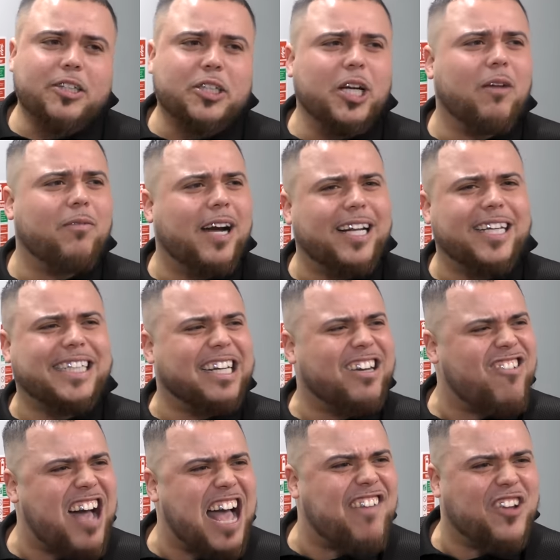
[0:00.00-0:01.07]
I turned around, I said,
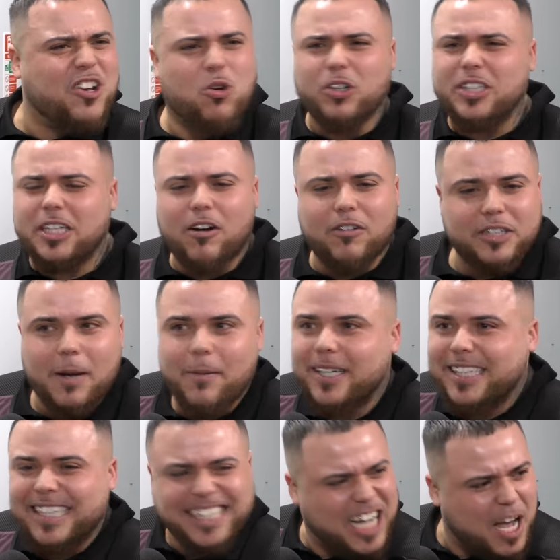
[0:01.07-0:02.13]
liven yourselves up.
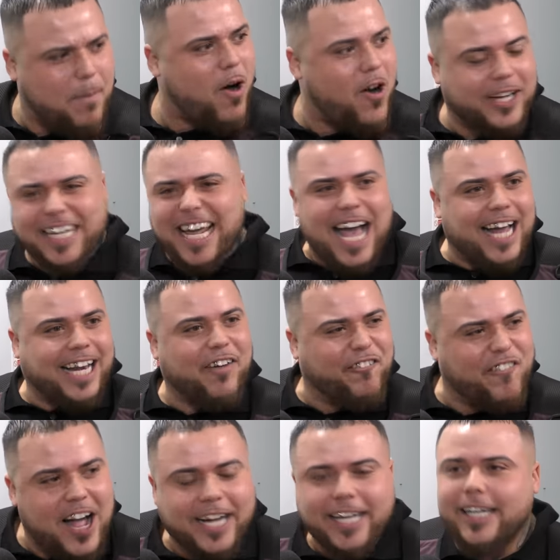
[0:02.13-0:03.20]
I said, come on, get out of
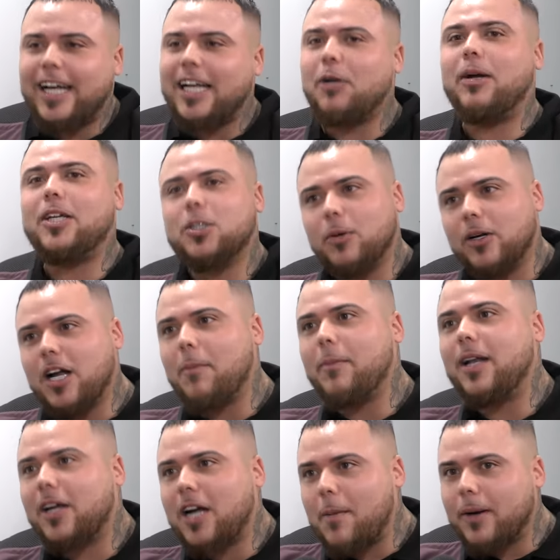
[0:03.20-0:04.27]
the fucking alleyway. So we're
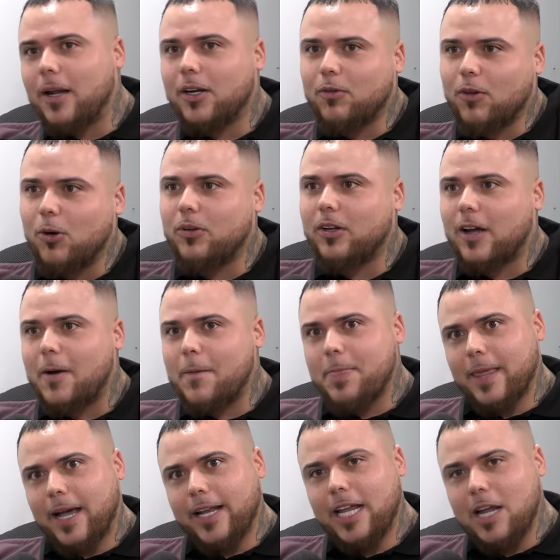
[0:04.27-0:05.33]
coming coming up the road now,
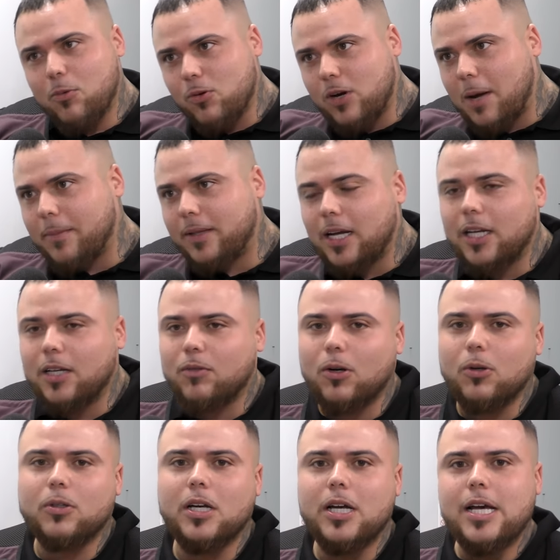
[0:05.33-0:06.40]
and they're all coming down the
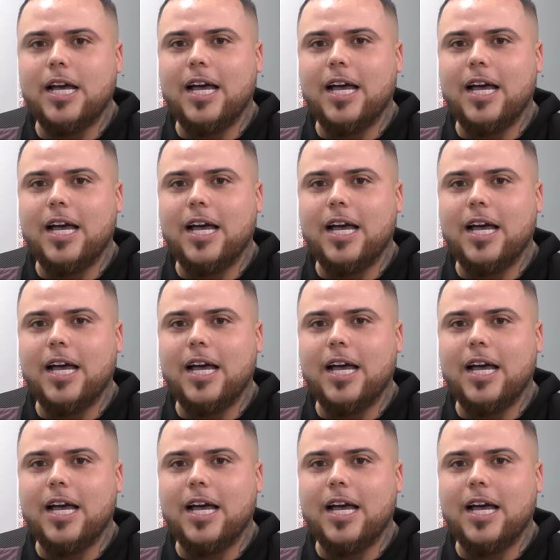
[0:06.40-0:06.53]
road.